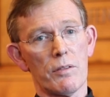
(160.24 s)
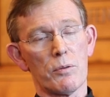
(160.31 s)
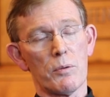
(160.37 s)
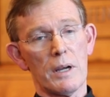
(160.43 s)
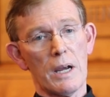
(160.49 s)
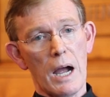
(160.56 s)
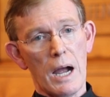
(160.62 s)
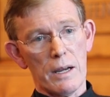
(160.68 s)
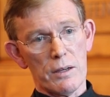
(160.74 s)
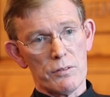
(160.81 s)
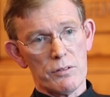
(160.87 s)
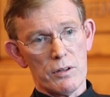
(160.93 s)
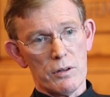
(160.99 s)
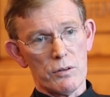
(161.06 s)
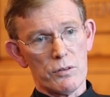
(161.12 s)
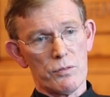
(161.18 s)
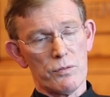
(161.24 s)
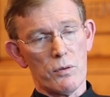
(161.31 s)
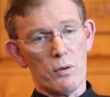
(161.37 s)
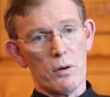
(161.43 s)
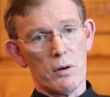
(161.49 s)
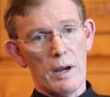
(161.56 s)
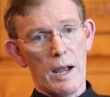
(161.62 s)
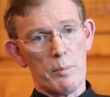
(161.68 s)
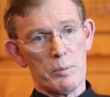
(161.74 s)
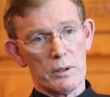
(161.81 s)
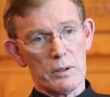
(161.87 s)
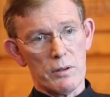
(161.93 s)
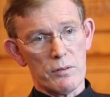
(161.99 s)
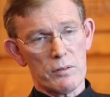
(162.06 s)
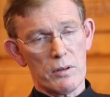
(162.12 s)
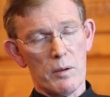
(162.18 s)
three highest years for
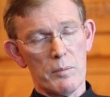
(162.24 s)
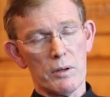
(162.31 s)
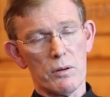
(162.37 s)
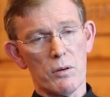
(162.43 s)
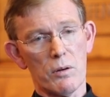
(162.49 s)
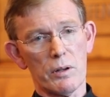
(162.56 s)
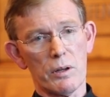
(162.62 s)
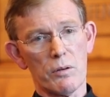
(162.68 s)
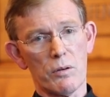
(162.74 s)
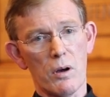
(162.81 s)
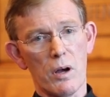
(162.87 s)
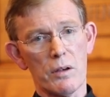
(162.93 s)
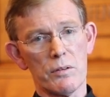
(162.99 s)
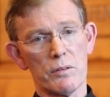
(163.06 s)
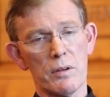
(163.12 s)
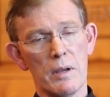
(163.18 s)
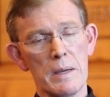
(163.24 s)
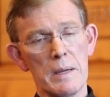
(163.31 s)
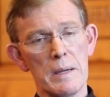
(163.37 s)
applicants coming to Holy Cross.